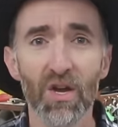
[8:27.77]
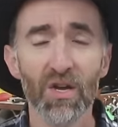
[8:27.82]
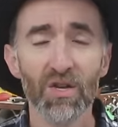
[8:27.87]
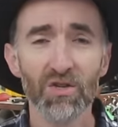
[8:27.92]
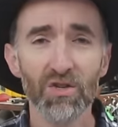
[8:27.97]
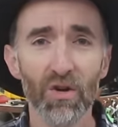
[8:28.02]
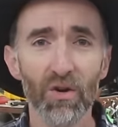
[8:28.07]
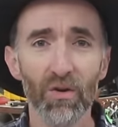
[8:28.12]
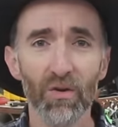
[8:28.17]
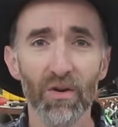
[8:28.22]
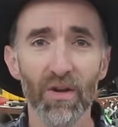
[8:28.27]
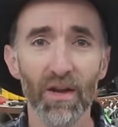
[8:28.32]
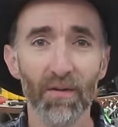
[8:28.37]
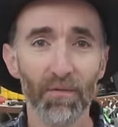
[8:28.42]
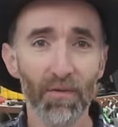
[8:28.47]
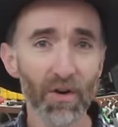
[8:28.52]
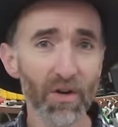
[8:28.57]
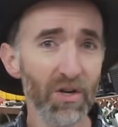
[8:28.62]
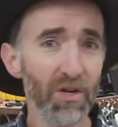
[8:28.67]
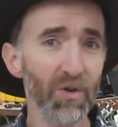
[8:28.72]
So if
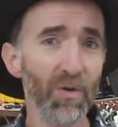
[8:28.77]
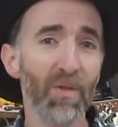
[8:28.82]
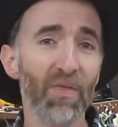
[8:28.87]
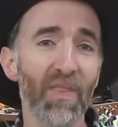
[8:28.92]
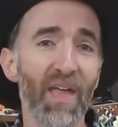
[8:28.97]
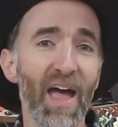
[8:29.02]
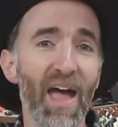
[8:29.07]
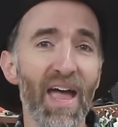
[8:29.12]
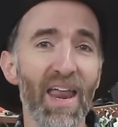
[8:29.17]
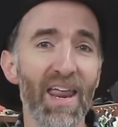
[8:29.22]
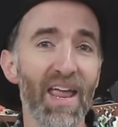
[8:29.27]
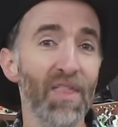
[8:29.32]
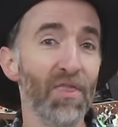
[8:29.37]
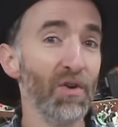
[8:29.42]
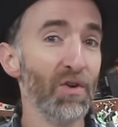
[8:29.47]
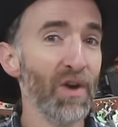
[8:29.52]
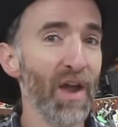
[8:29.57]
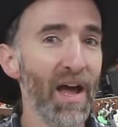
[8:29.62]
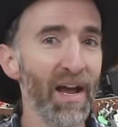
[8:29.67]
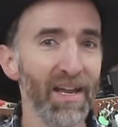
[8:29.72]
they're doing that and
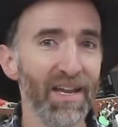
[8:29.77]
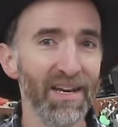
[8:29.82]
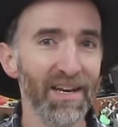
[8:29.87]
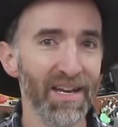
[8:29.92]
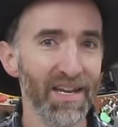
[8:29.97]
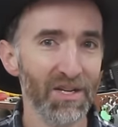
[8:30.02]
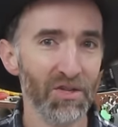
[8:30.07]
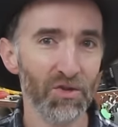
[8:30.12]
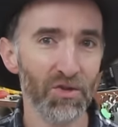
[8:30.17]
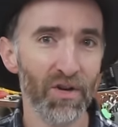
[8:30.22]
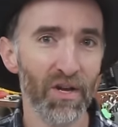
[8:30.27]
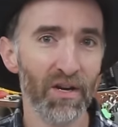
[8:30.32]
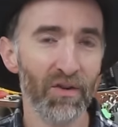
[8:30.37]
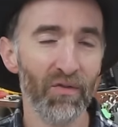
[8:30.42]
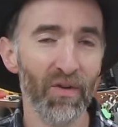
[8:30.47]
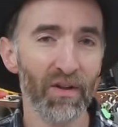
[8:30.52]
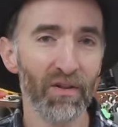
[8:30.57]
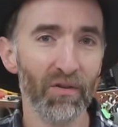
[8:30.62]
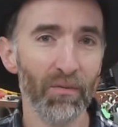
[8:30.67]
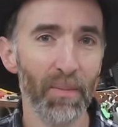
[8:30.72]
they're not getting injured on a
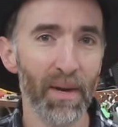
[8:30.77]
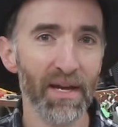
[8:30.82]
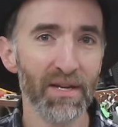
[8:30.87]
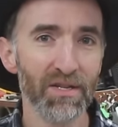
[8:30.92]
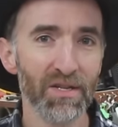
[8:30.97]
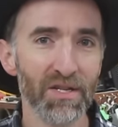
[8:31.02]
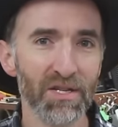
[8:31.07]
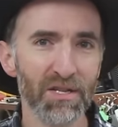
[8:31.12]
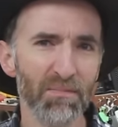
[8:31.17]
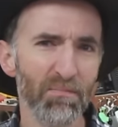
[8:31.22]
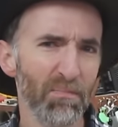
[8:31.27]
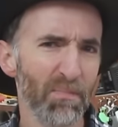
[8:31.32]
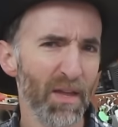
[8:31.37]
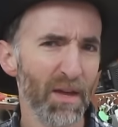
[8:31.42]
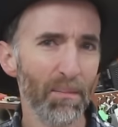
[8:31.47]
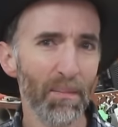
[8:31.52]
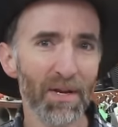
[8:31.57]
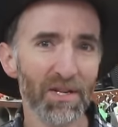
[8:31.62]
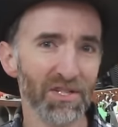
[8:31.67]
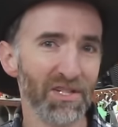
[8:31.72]
regular basis,
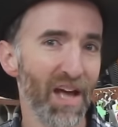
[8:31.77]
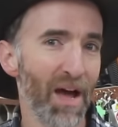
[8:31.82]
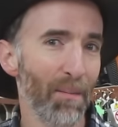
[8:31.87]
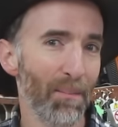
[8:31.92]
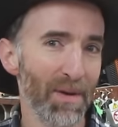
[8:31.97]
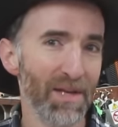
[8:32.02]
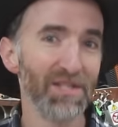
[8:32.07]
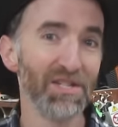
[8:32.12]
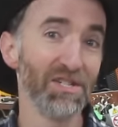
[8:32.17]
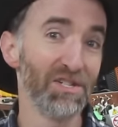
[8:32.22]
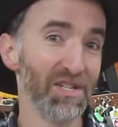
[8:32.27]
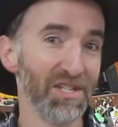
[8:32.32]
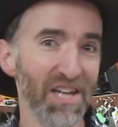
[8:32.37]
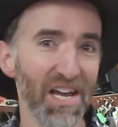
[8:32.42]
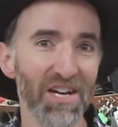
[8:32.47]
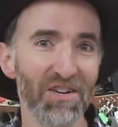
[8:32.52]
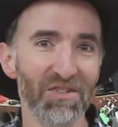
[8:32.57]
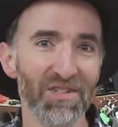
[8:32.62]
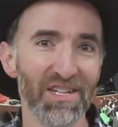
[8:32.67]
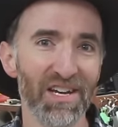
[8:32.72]
it must not be such a
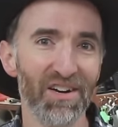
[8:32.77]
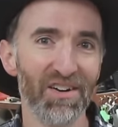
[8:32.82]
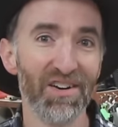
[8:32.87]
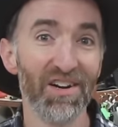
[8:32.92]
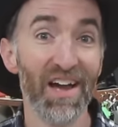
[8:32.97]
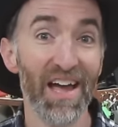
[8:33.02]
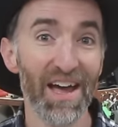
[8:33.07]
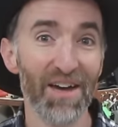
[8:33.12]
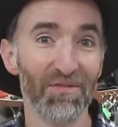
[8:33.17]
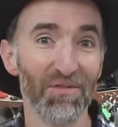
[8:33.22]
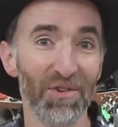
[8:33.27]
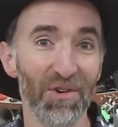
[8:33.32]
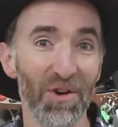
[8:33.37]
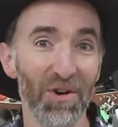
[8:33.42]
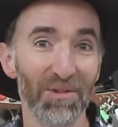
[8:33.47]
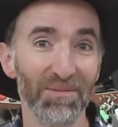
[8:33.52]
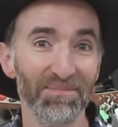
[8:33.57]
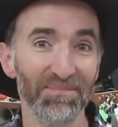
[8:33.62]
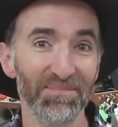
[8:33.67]
dangerous area after all.